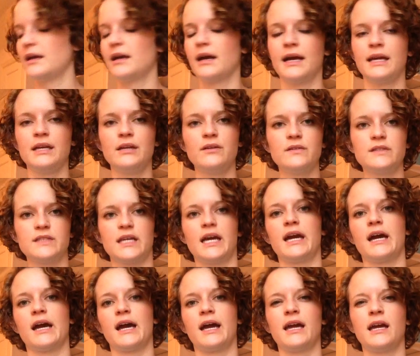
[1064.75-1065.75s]
I use
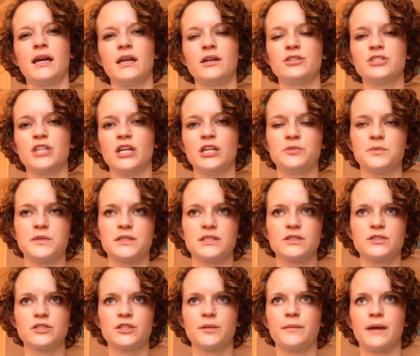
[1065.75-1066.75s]
Haya Haya interchangeables.
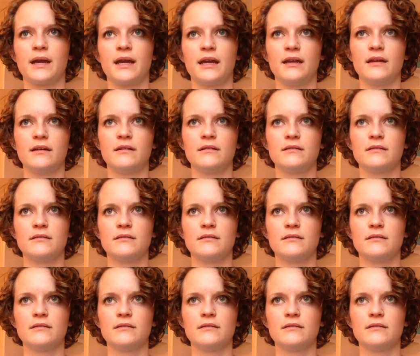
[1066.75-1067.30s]
Those are my